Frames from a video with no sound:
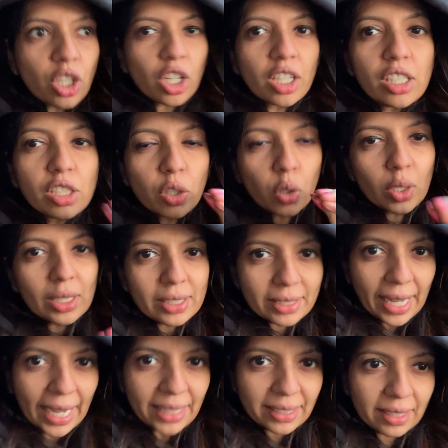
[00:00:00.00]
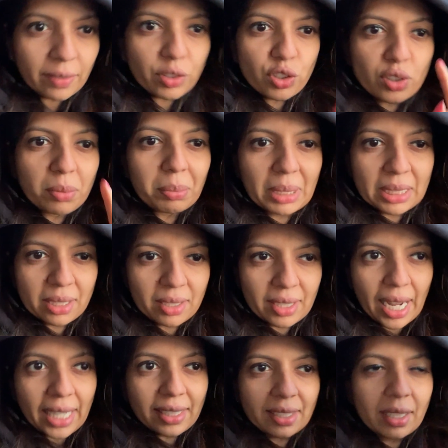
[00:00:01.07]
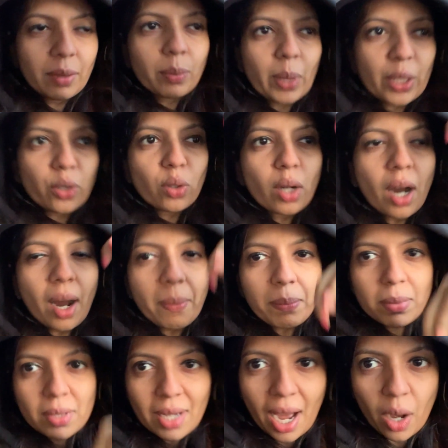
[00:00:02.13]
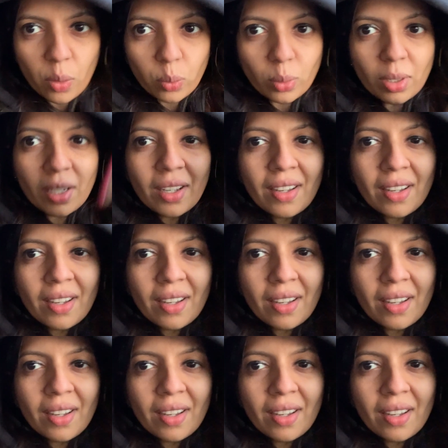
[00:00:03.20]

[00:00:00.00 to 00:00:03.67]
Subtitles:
Got a local taxi, which is a meter taxi. When you come down